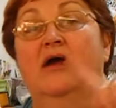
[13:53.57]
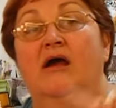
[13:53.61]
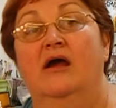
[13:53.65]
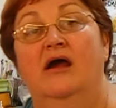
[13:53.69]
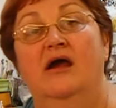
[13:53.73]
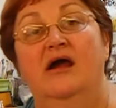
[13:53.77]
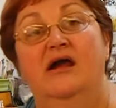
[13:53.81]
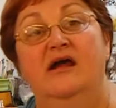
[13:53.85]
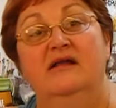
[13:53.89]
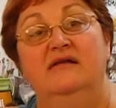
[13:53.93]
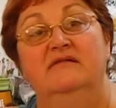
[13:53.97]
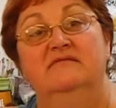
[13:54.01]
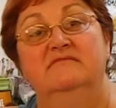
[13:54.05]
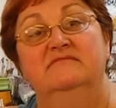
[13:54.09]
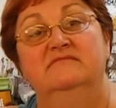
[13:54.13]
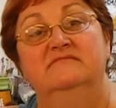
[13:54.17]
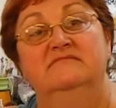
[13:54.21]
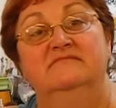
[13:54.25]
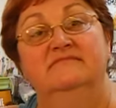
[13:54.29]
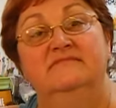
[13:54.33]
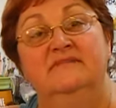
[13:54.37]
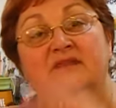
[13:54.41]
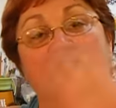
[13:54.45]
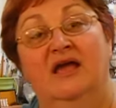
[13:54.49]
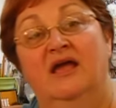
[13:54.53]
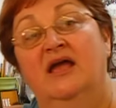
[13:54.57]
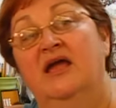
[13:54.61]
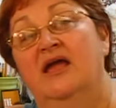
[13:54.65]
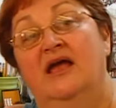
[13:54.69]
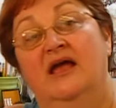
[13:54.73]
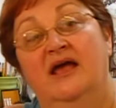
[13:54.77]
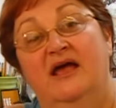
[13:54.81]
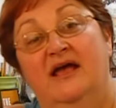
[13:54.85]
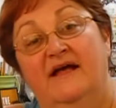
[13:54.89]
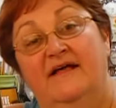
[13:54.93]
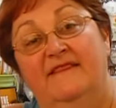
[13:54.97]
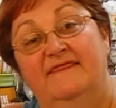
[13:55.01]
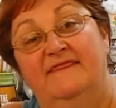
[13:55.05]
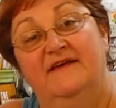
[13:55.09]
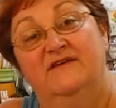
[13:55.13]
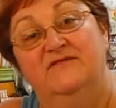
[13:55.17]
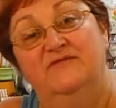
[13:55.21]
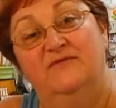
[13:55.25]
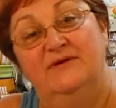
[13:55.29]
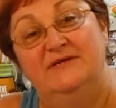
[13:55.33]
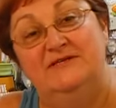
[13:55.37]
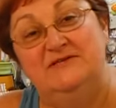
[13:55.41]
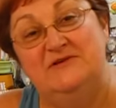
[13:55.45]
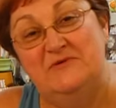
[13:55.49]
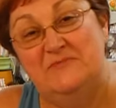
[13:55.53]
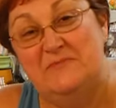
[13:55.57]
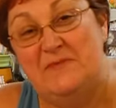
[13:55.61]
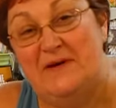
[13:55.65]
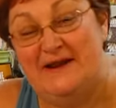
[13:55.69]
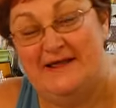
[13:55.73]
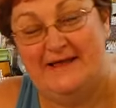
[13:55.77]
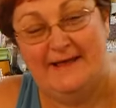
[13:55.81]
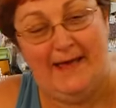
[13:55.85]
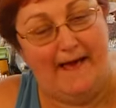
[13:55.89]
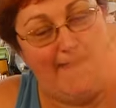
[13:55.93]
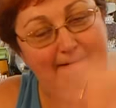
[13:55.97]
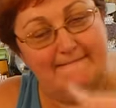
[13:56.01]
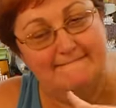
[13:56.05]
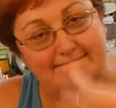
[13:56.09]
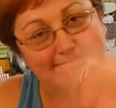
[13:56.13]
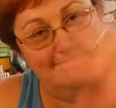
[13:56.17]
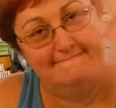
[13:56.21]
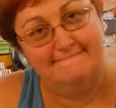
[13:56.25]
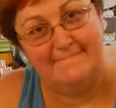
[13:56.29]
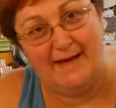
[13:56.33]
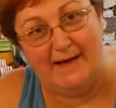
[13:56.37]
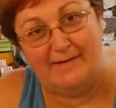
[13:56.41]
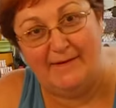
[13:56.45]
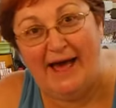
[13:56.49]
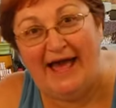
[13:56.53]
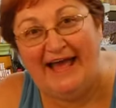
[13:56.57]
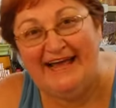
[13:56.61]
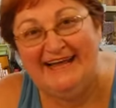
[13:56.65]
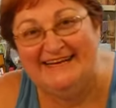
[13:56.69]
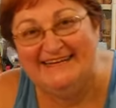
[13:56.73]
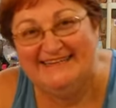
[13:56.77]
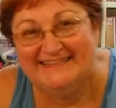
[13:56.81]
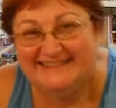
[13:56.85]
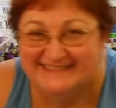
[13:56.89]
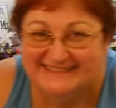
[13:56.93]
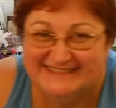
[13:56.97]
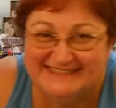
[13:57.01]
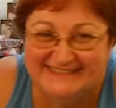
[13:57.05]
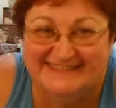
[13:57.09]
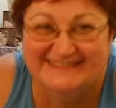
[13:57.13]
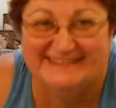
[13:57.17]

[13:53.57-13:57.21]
Alright, thanks for watching, everybody. Bye-bye.